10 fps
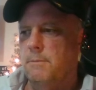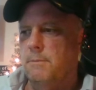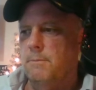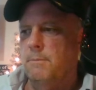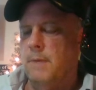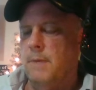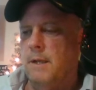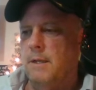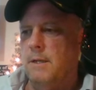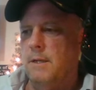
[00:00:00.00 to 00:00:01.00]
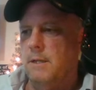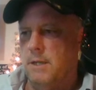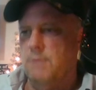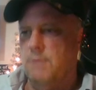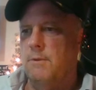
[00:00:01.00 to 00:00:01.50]
my
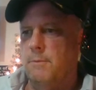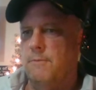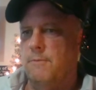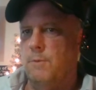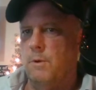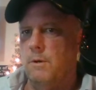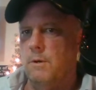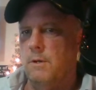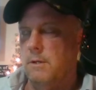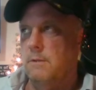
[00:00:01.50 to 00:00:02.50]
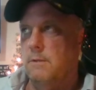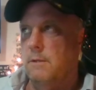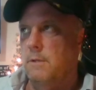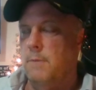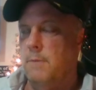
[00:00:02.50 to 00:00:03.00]
country before
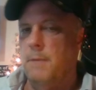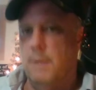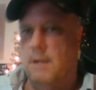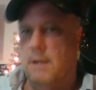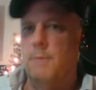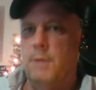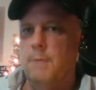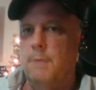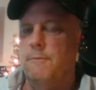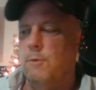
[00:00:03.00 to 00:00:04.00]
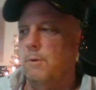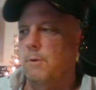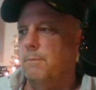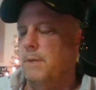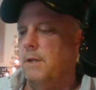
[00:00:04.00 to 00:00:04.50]
my company before
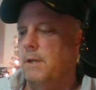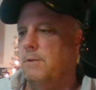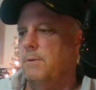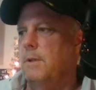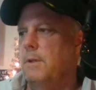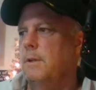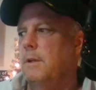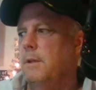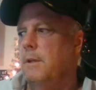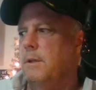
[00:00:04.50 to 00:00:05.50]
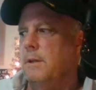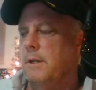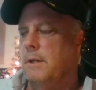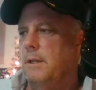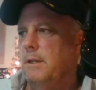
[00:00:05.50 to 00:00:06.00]
my country.
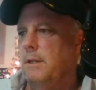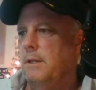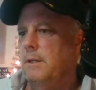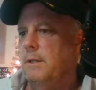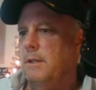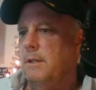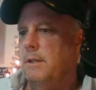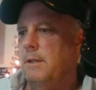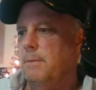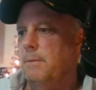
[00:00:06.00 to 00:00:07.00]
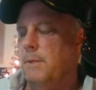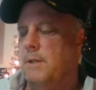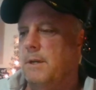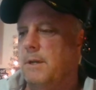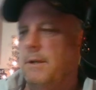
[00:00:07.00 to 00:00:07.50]
In the
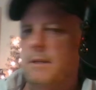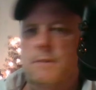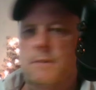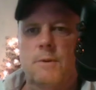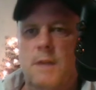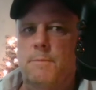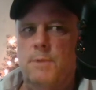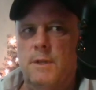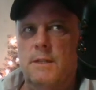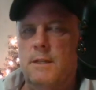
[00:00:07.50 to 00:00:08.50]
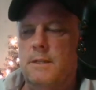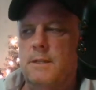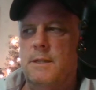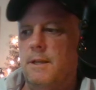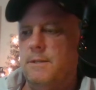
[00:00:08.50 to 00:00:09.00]
military-industrial complex, that's
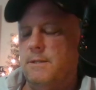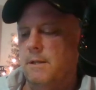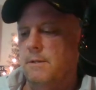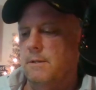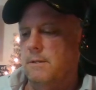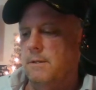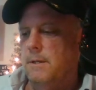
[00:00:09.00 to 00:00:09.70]
a death sentence.